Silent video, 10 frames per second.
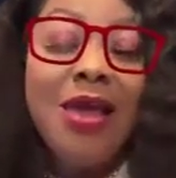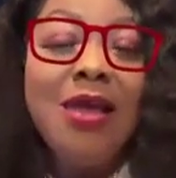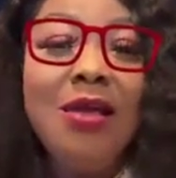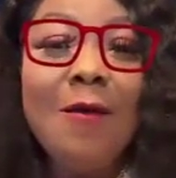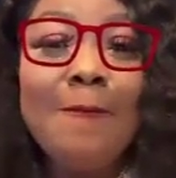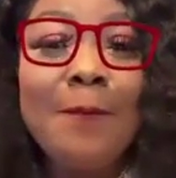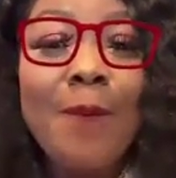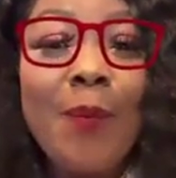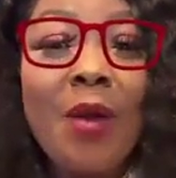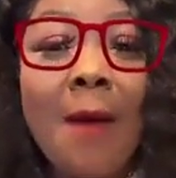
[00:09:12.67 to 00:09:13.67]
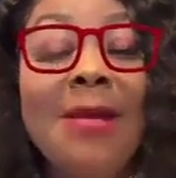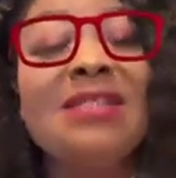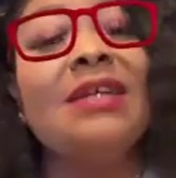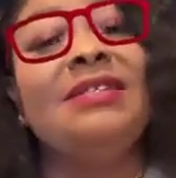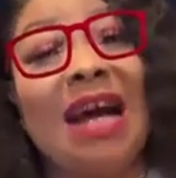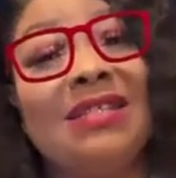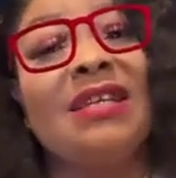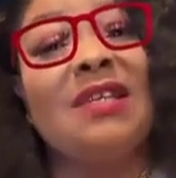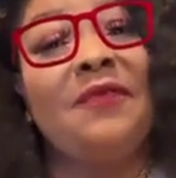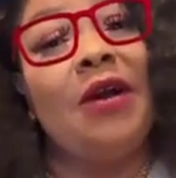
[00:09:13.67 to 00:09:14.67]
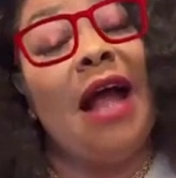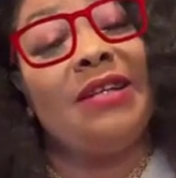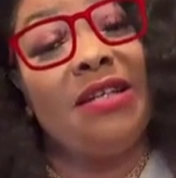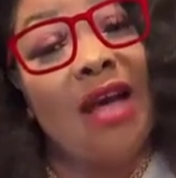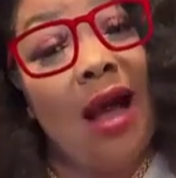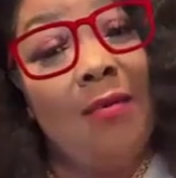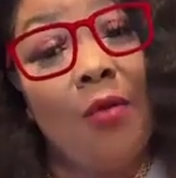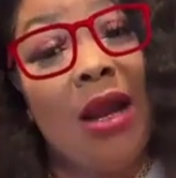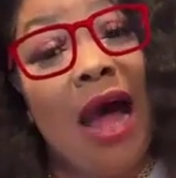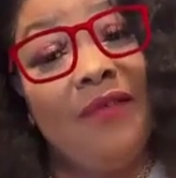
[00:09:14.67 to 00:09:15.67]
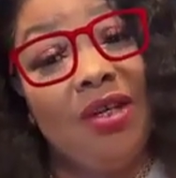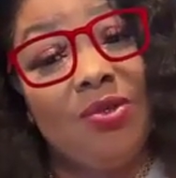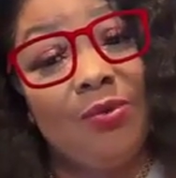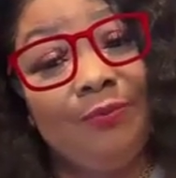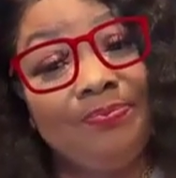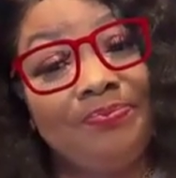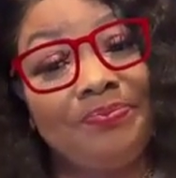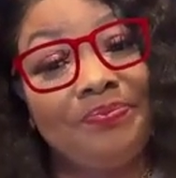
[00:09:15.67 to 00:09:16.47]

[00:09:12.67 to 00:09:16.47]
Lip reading: hey, message justice for that chacha. Bolava, no, so